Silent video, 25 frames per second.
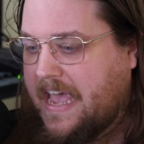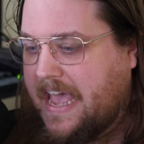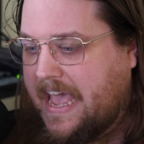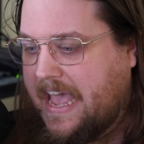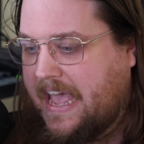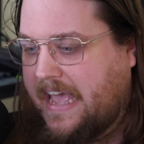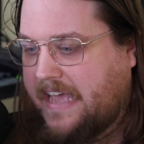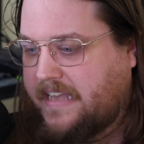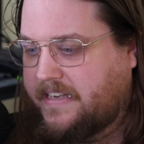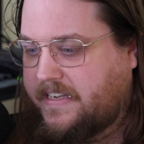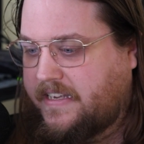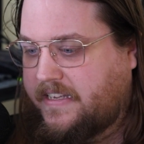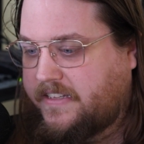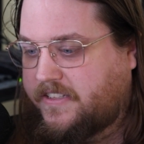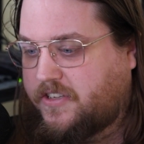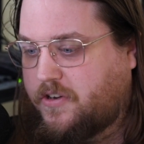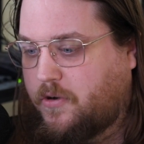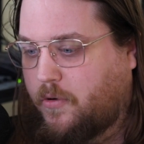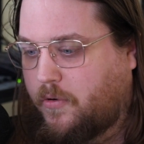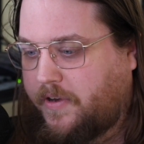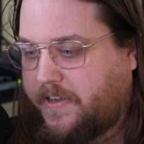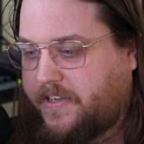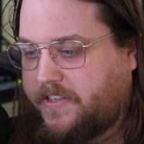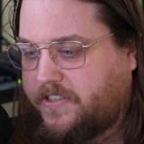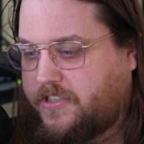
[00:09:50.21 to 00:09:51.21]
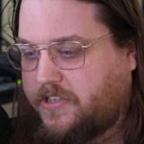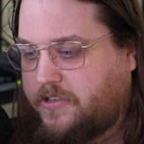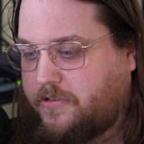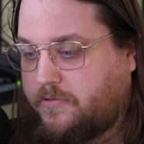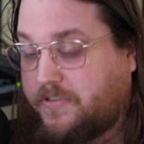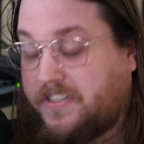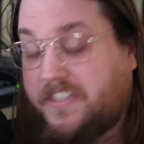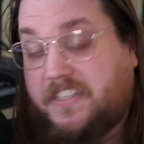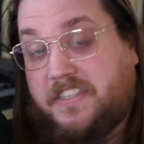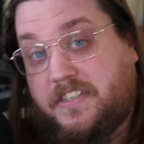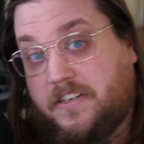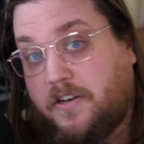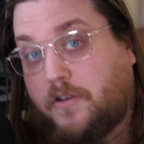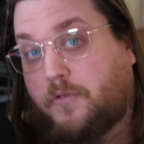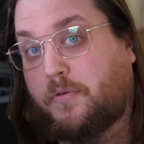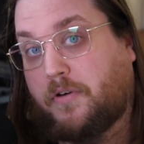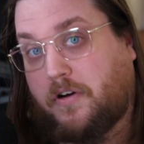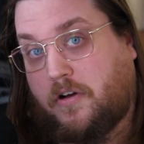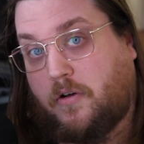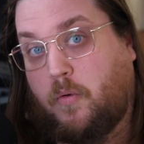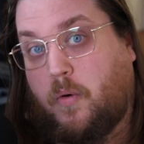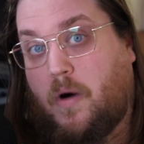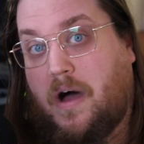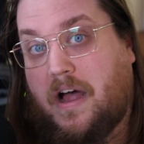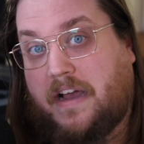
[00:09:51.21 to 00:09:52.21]
and it's going to still
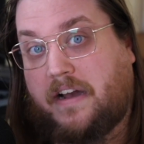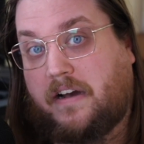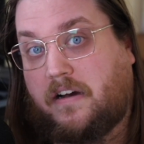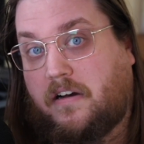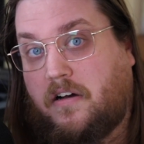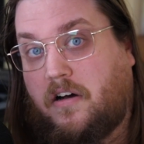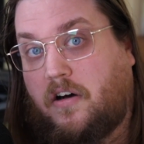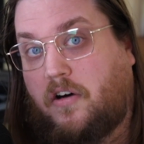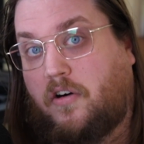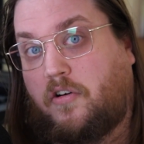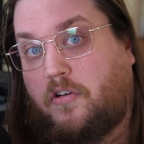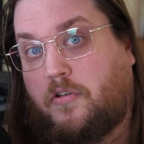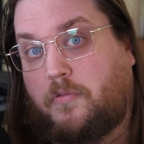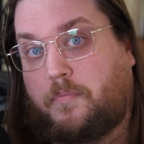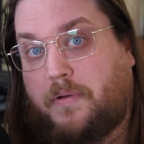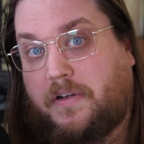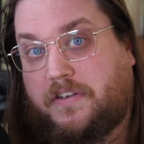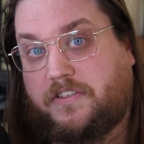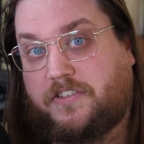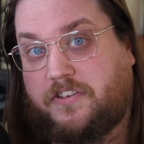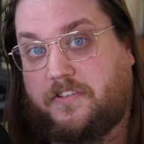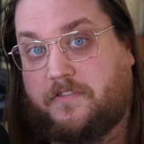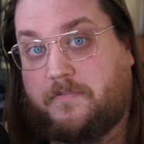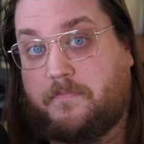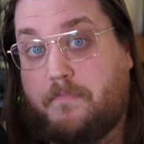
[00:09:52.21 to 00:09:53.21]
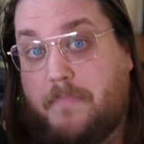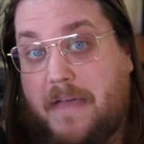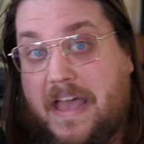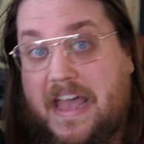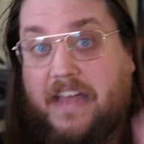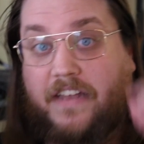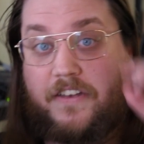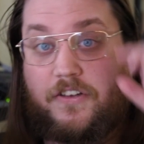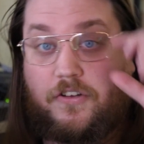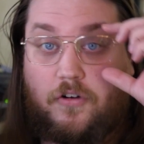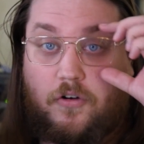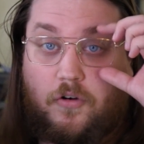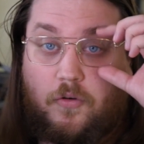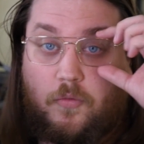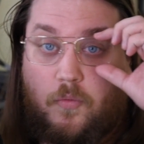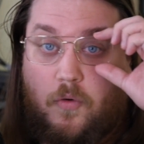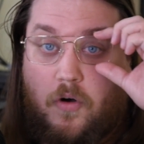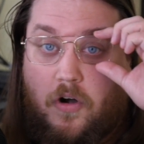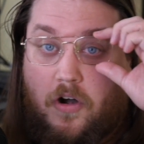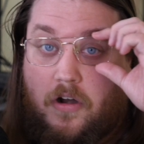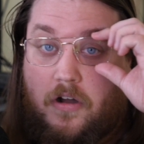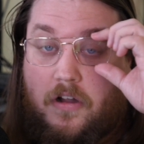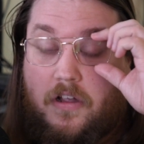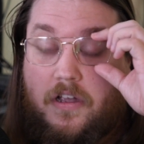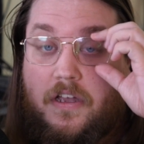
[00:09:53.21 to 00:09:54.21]
require a whole bunch of manual
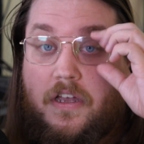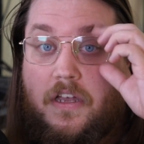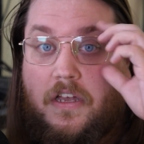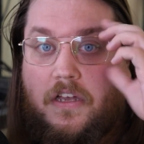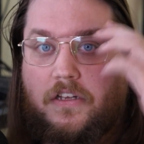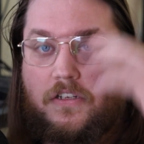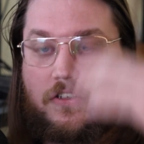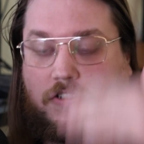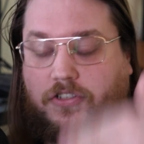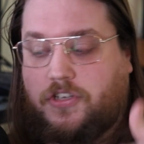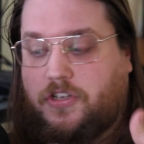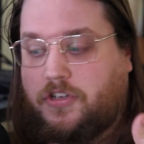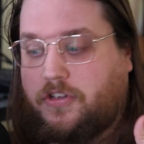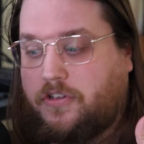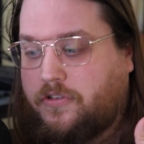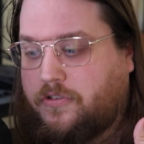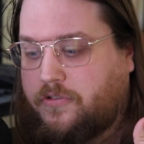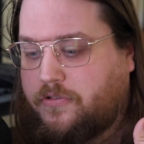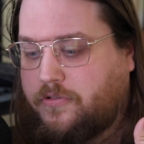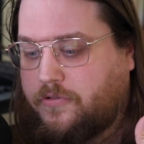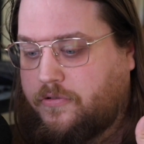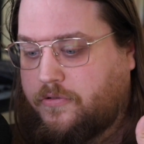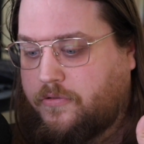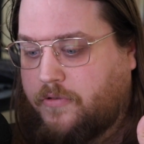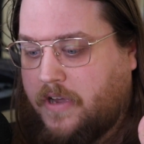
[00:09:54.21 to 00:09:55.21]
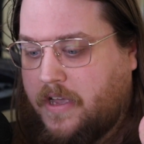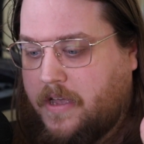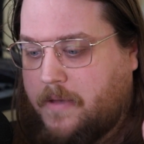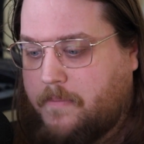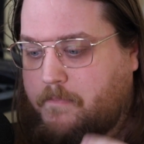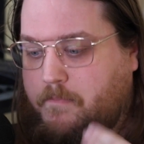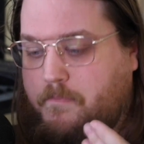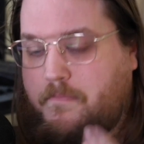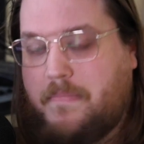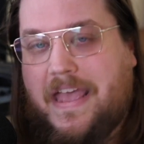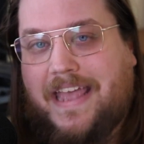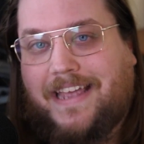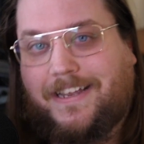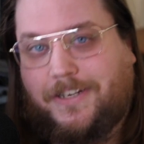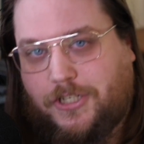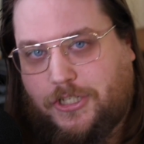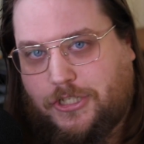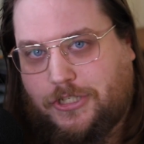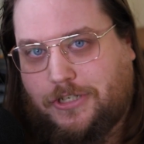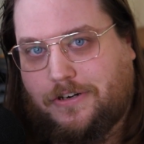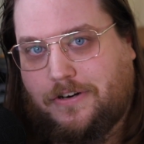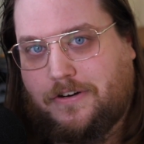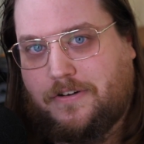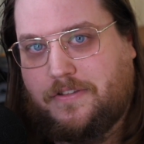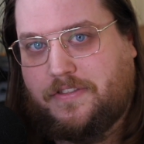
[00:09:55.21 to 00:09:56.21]
work to make
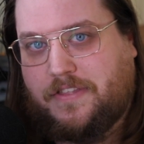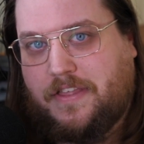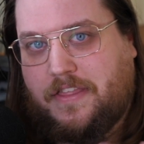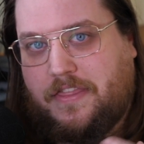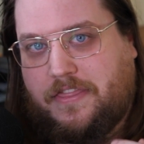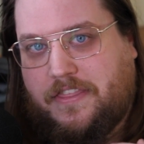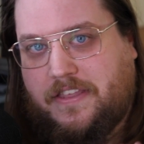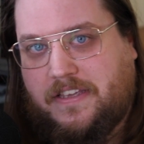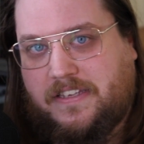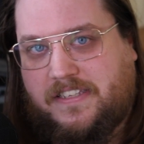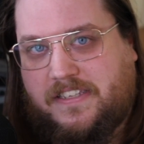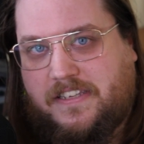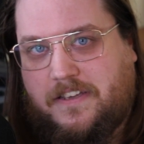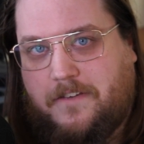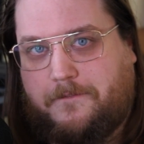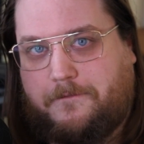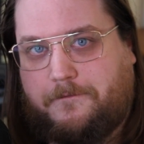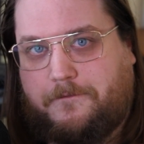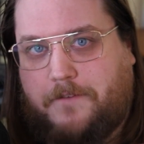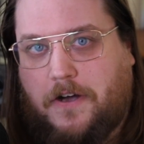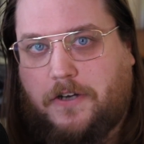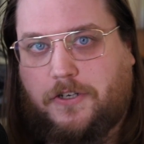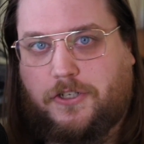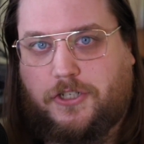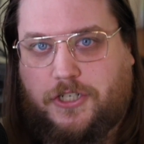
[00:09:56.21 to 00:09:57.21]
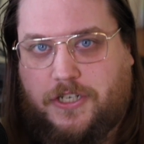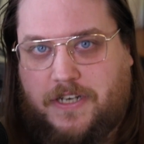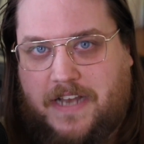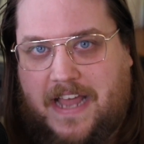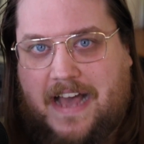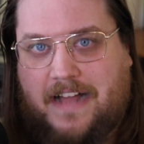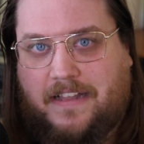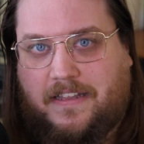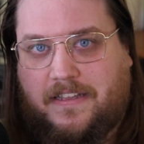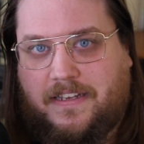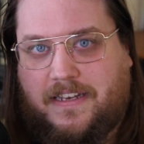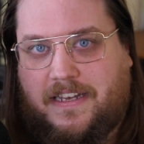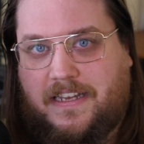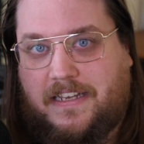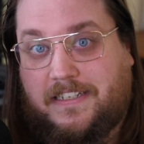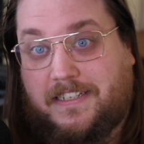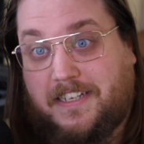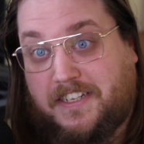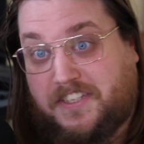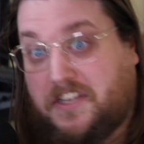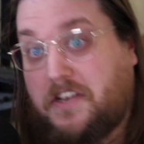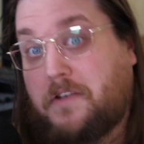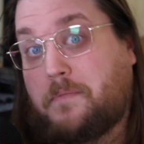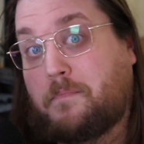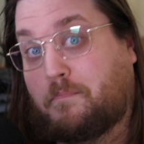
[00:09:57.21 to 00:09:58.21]
sure that this functionality
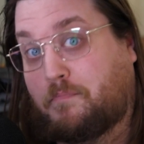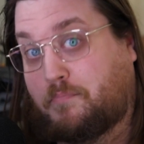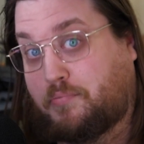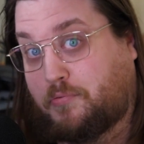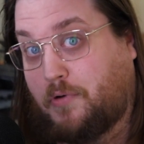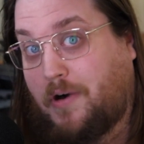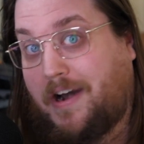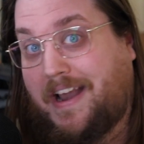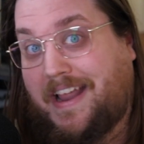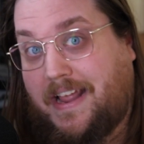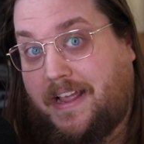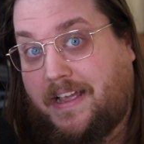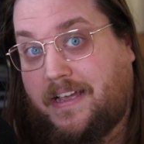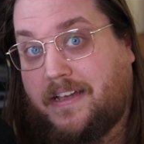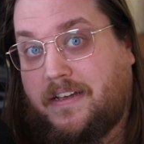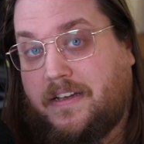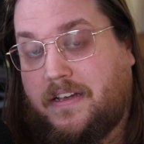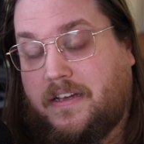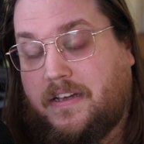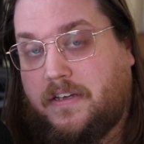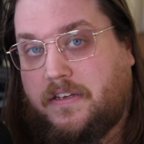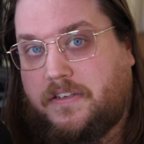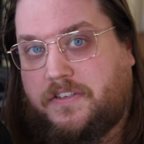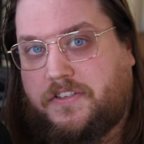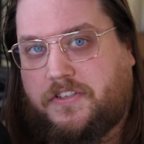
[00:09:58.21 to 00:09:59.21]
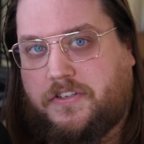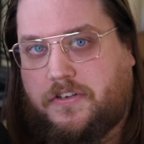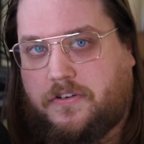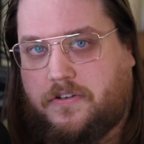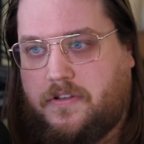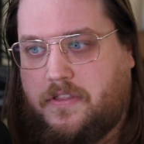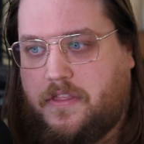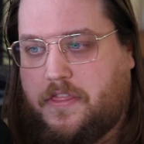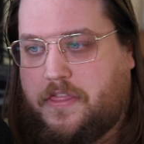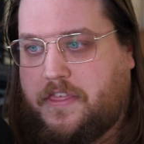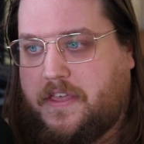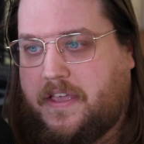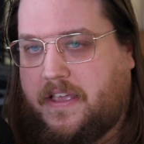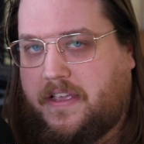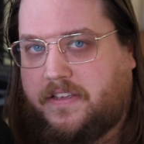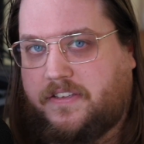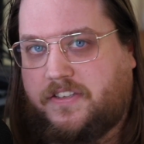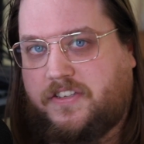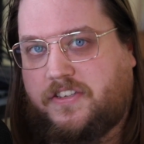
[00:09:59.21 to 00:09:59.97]
doesn't break certain things.